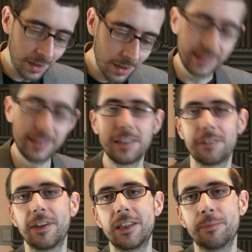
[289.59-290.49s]
Early days
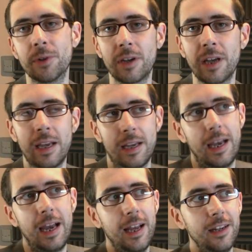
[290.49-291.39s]
of Facebook,
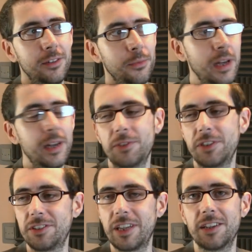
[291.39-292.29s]
and when it was
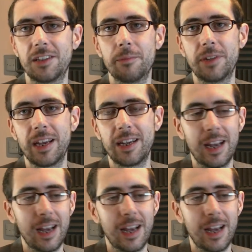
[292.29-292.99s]
a status update,